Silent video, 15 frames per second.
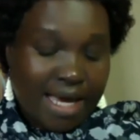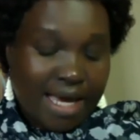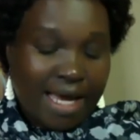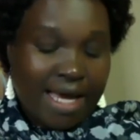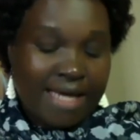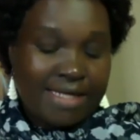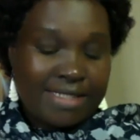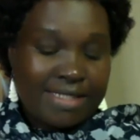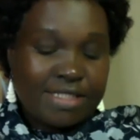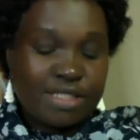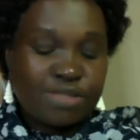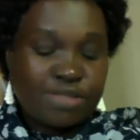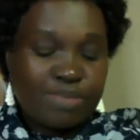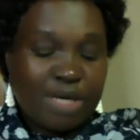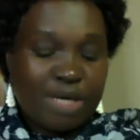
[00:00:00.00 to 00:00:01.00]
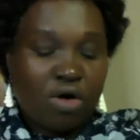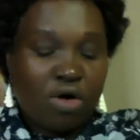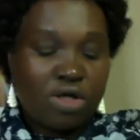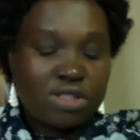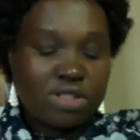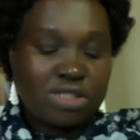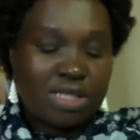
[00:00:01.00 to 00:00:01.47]
And this is
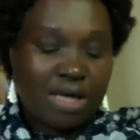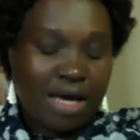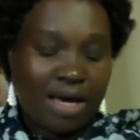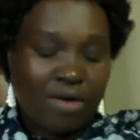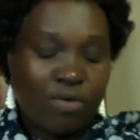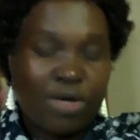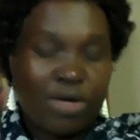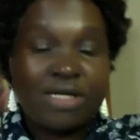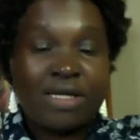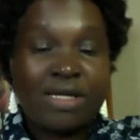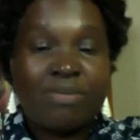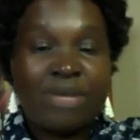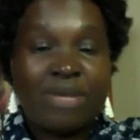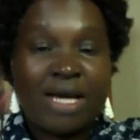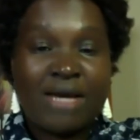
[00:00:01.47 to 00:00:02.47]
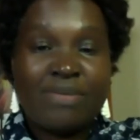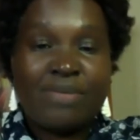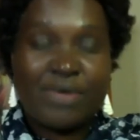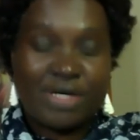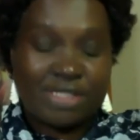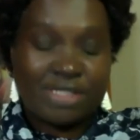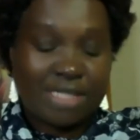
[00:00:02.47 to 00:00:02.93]
because when blood
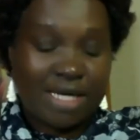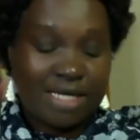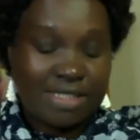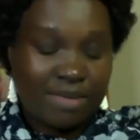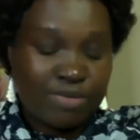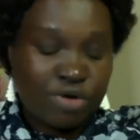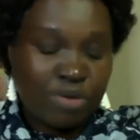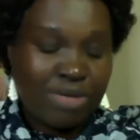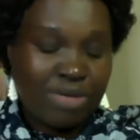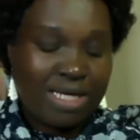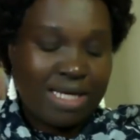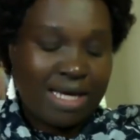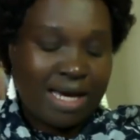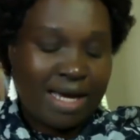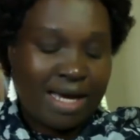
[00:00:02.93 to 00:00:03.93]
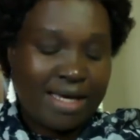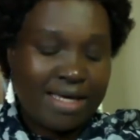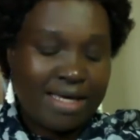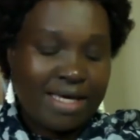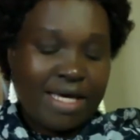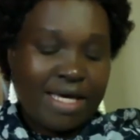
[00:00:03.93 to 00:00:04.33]
pressure is abnormally high,